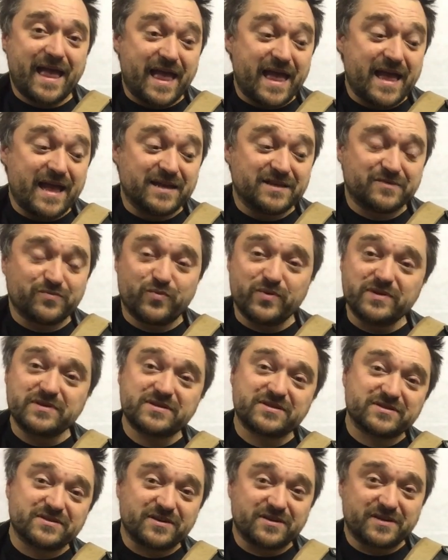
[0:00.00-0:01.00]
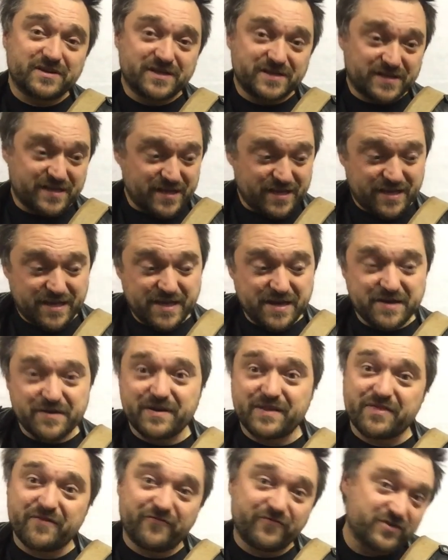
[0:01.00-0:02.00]
And we'll start
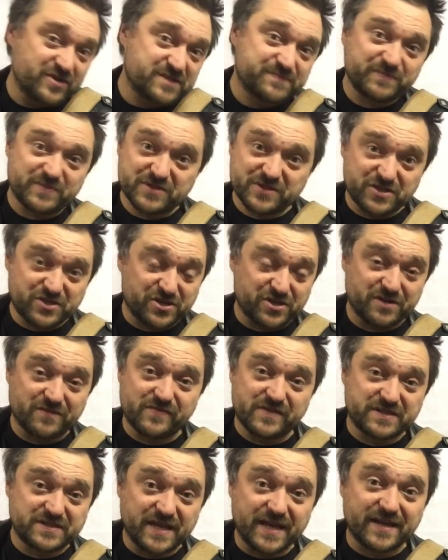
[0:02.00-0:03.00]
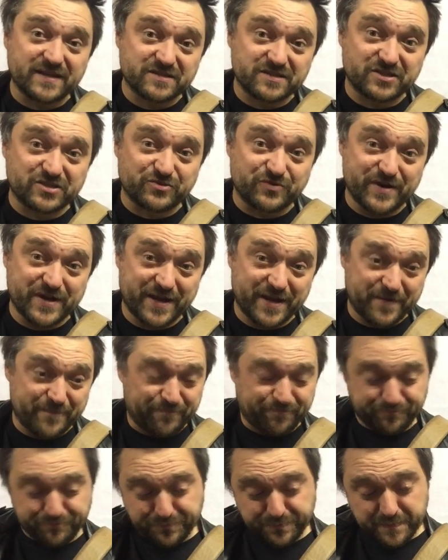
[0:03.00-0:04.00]
here at the first position of the 2nd string,
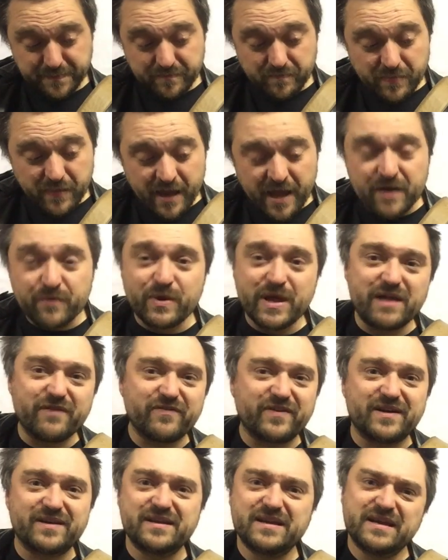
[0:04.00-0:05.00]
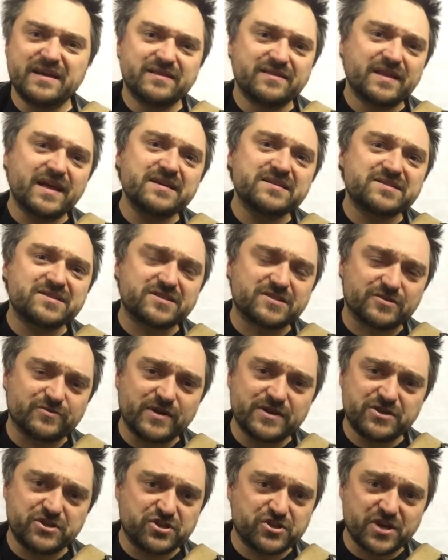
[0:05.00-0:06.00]
and we have a nice
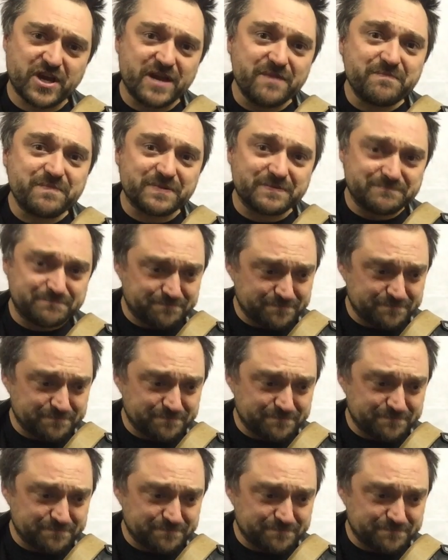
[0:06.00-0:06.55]
stretchy shape